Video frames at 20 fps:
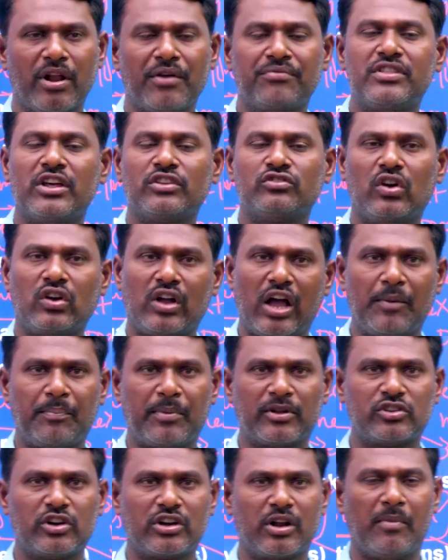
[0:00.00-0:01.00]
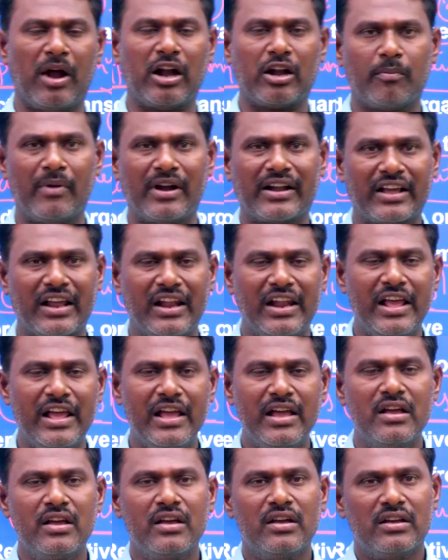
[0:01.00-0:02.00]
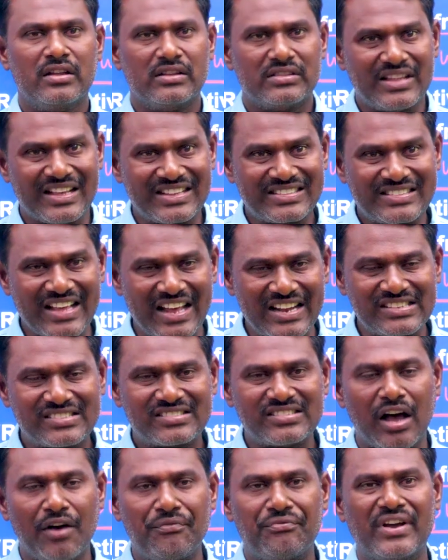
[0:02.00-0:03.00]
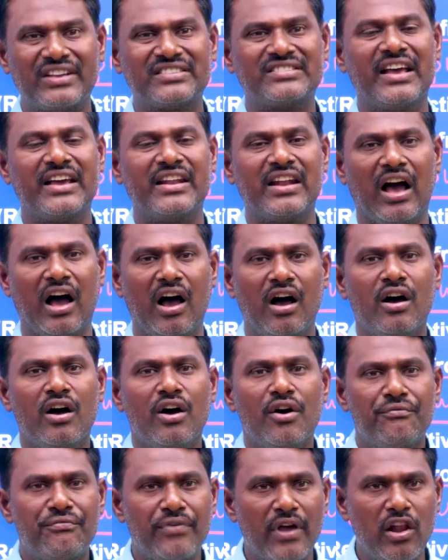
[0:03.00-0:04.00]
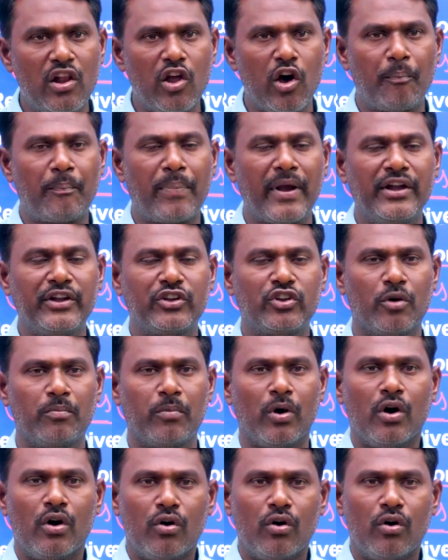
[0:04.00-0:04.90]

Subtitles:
If there is no corpus luteum, automatically the cells of vagina, fallopian tube,